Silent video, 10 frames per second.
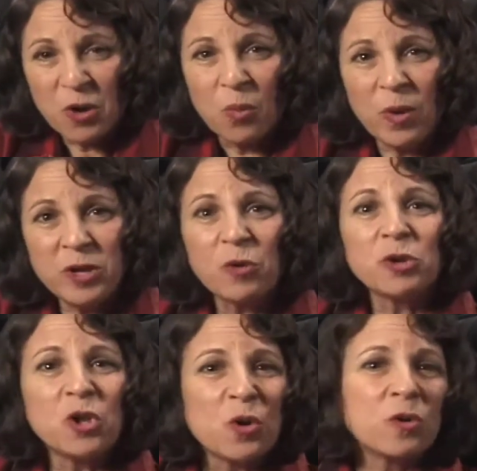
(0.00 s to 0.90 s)
when you're
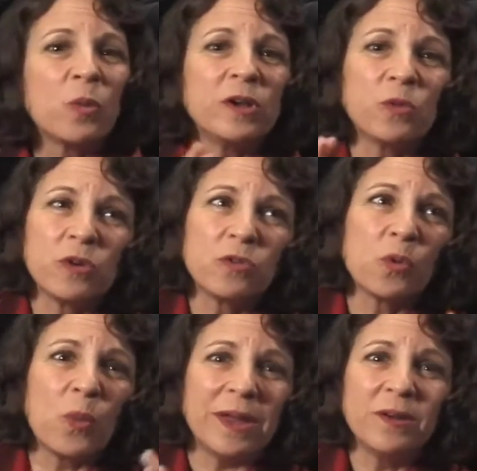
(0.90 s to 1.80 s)
alone or
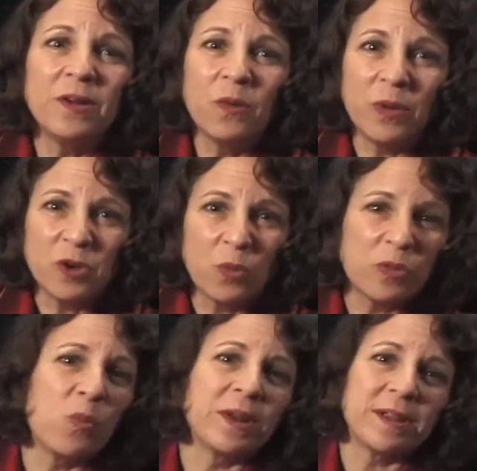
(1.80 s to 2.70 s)
when you're
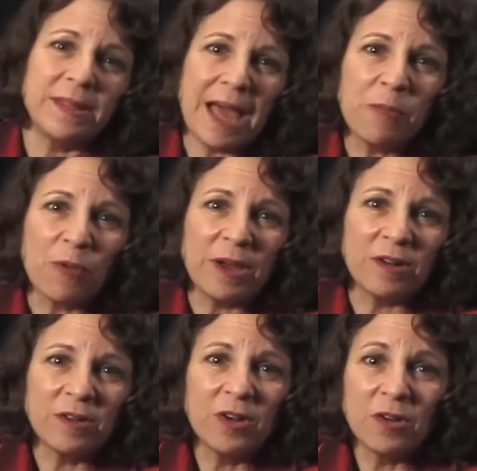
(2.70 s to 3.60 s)
with one
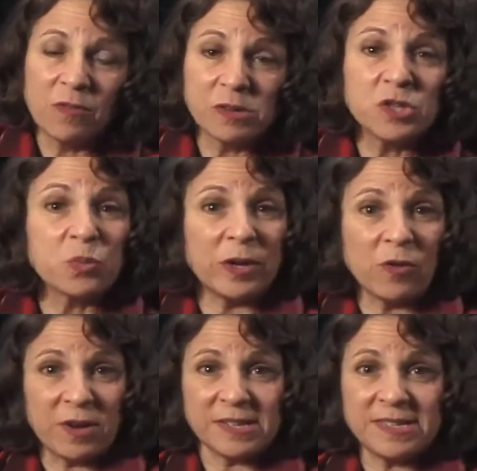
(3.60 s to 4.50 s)
collaborator versus when
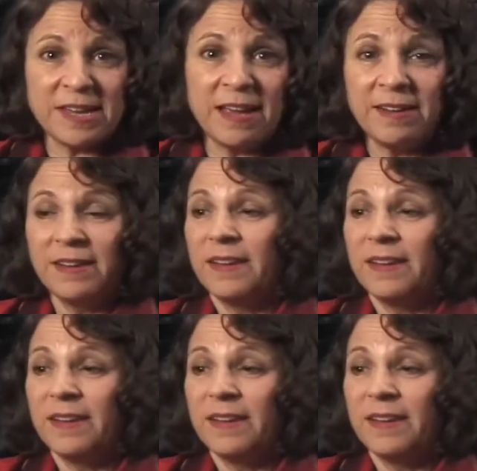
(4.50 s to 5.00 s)
you're on a set